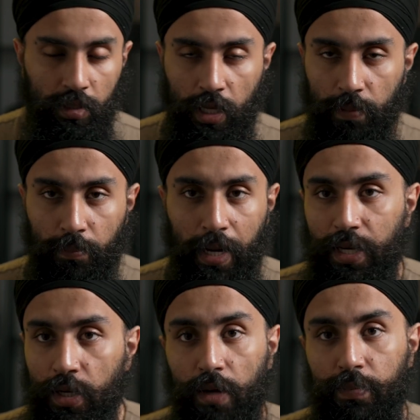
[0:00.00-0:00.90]
it
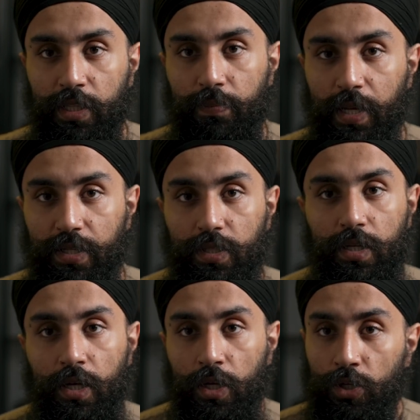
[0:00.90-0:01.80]
might not be the best
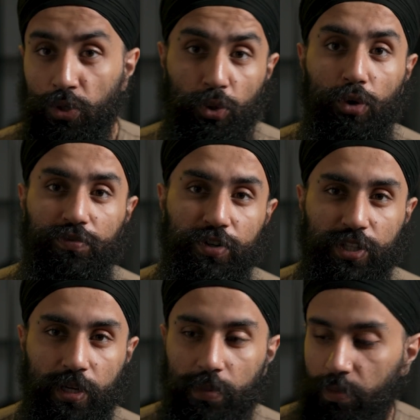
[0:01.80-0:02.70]
to go for
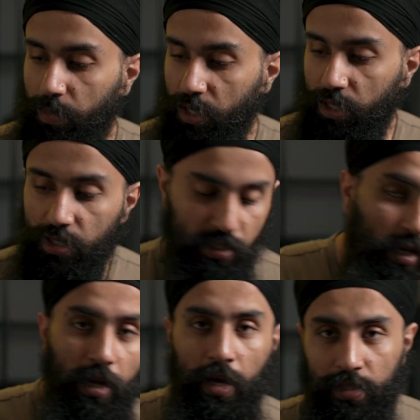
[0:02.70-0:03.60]
Sigma, because,
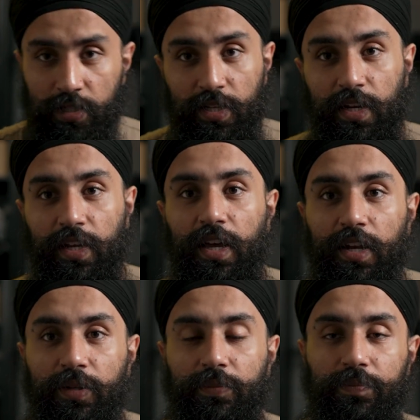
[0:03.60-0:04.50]
as I said
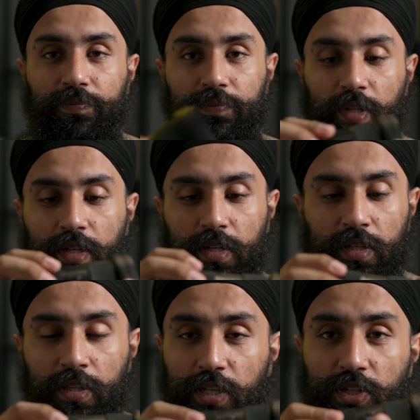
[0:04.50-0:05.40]
again,
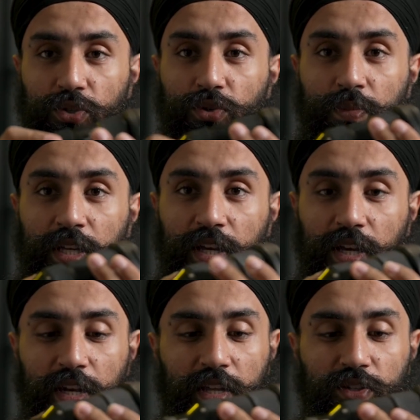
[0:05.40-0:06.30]
these zooming
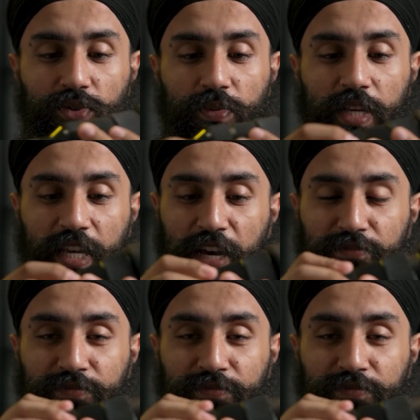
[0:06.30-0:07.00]
in and zooming out